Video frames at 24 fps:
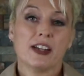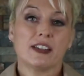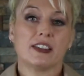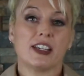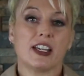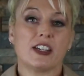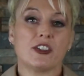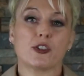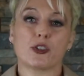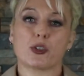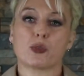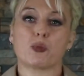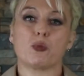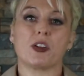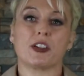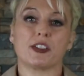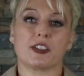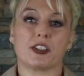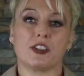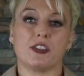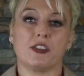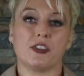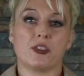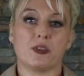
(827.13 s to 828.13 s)
They just want
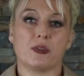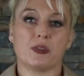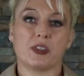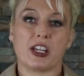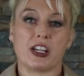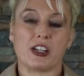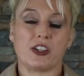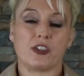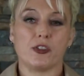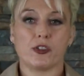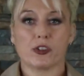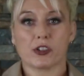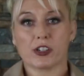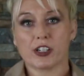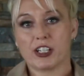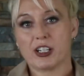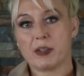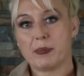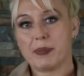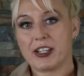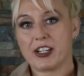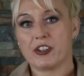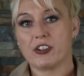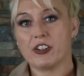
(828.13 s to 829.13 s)
to know that you're going
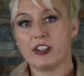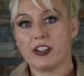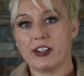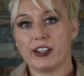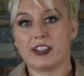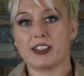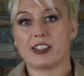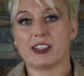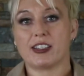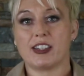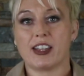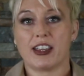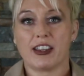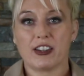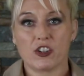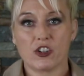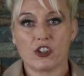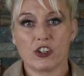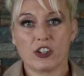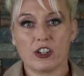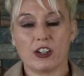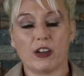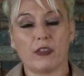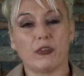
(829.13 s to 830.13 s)
to be a good
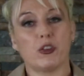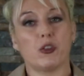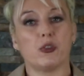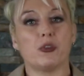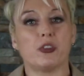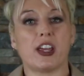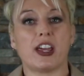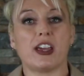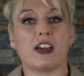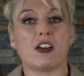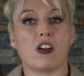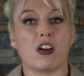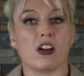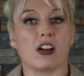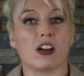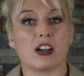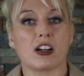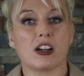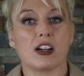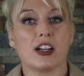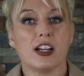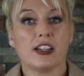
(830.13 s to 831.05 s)
extension of who they are,